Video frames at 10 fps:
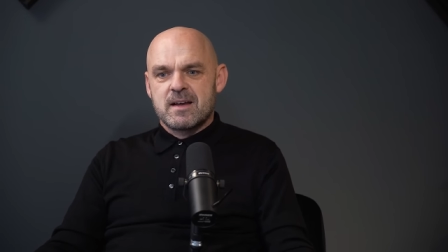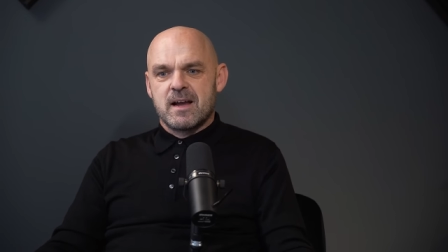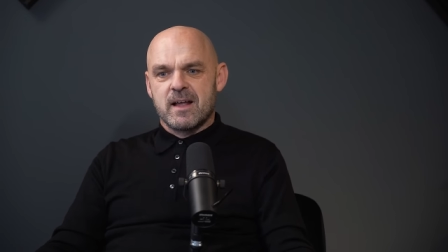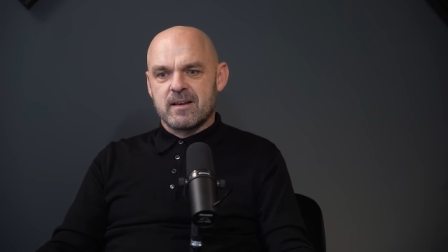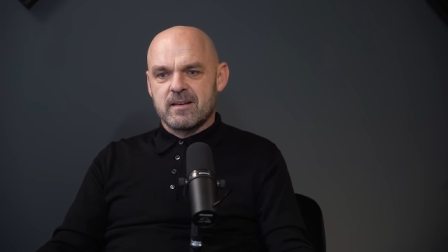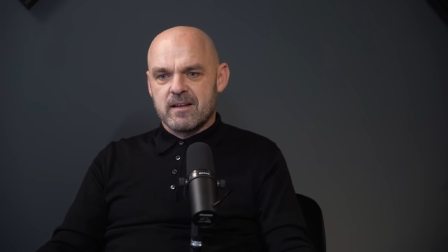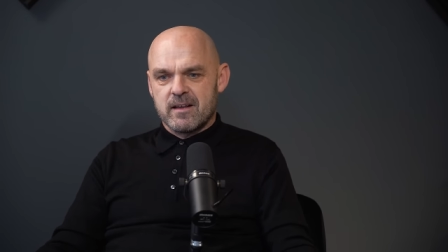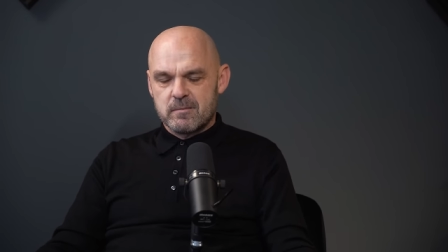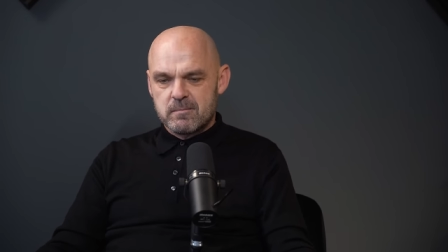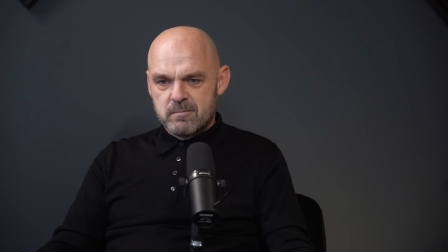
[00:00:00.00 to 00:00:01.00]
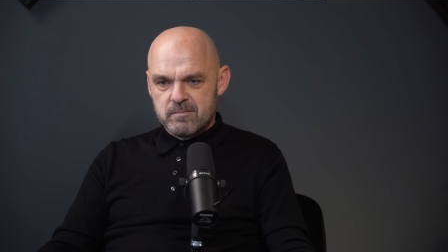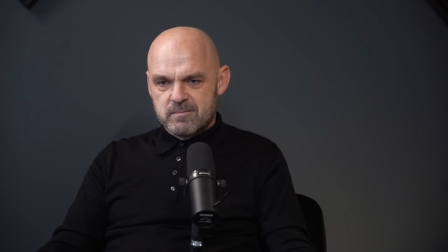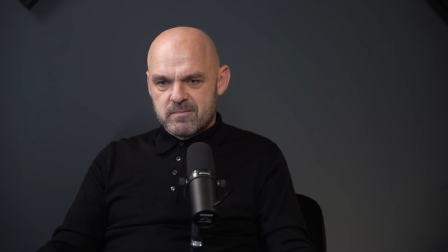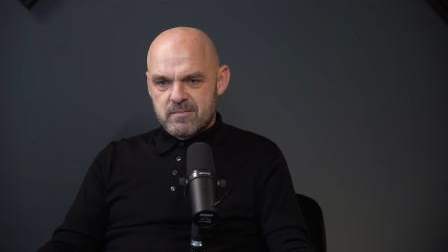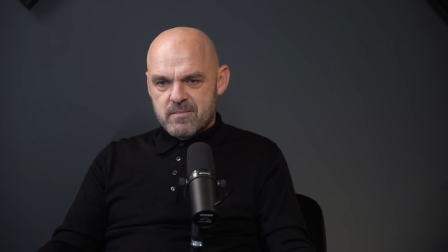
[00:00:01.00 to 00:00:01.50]
And
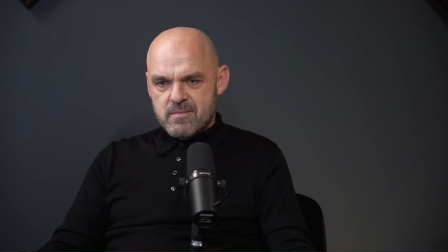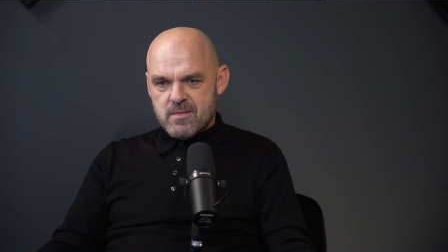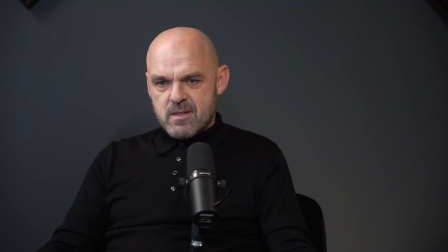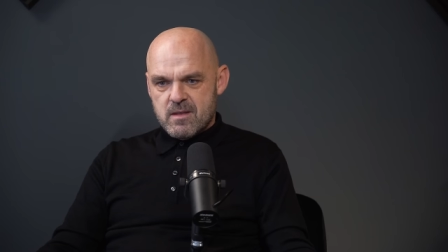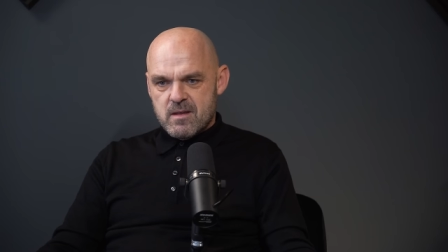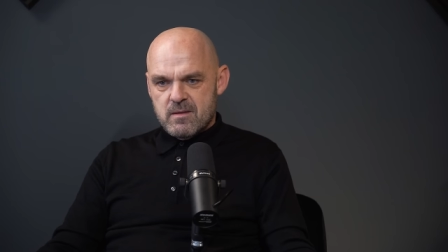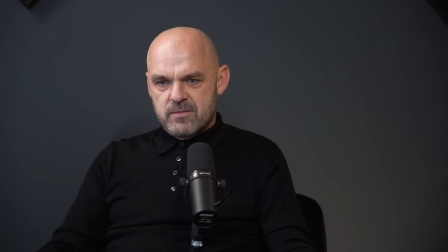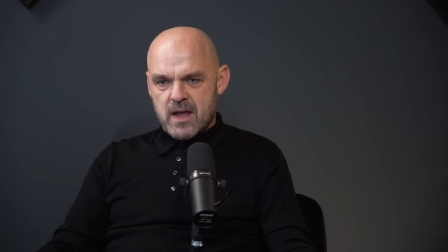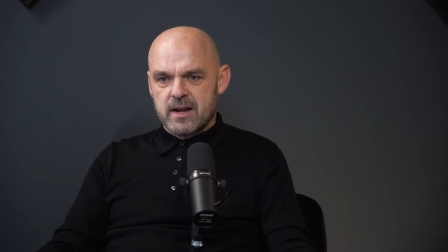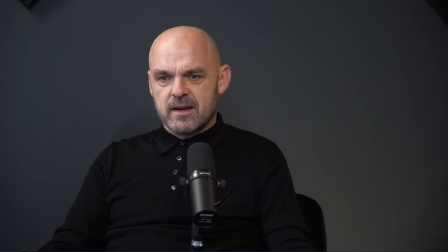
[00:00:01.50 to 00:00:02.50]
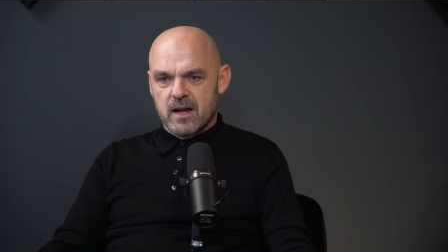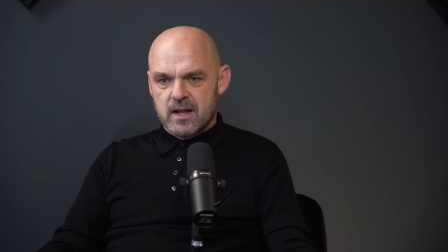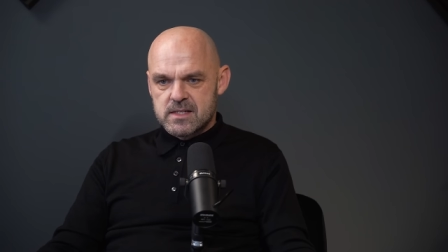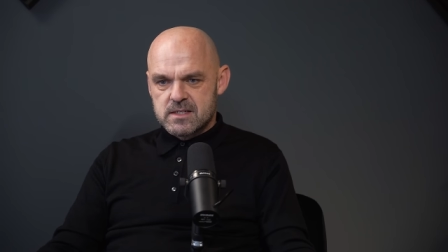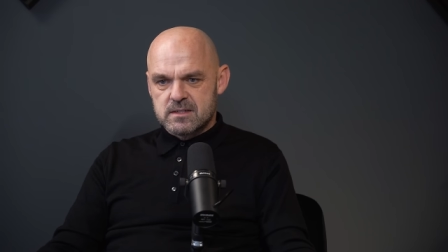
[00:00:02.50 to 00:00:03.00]
that
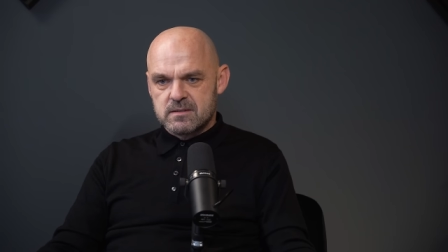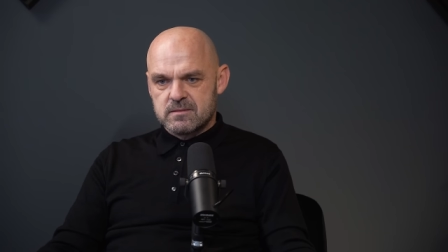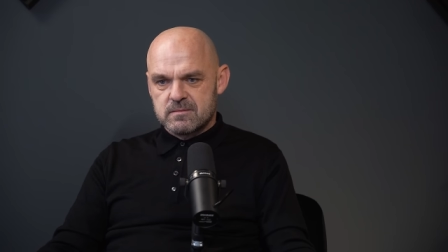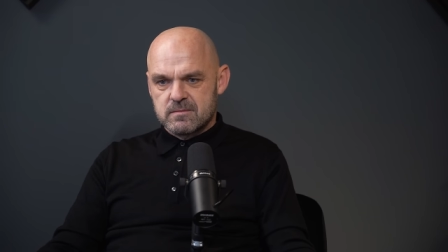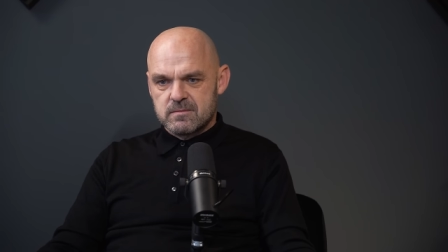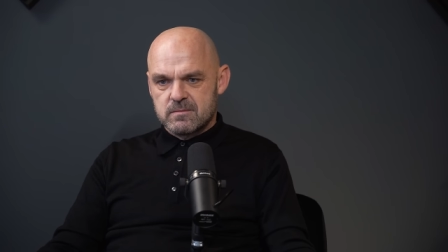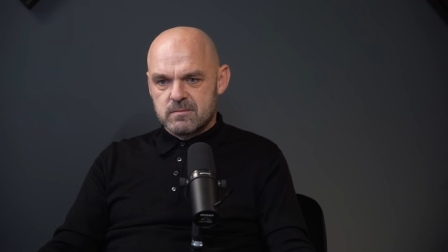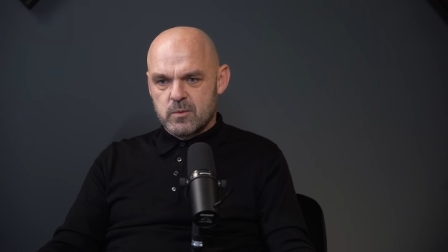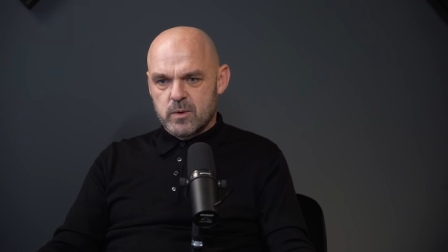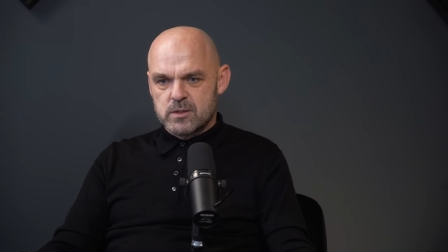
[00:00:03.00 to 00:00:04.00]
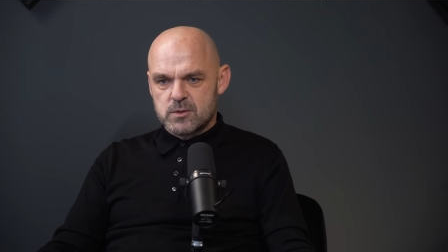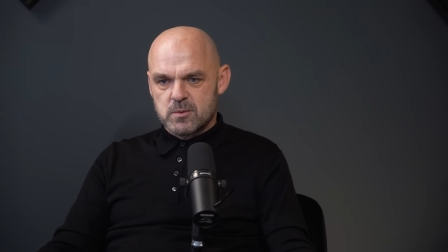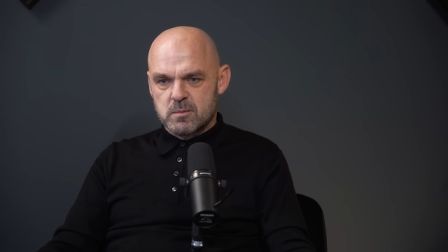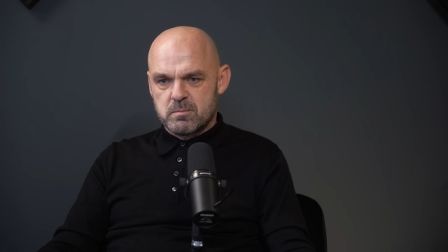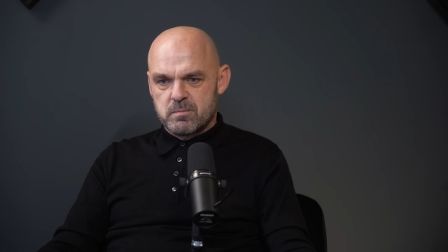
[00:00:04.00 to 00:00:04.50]
night we went
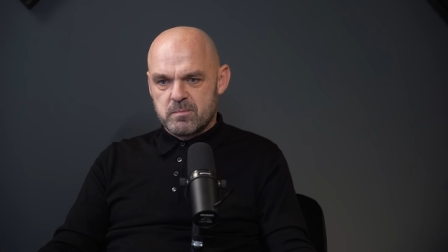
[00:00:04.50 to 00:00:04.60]
to a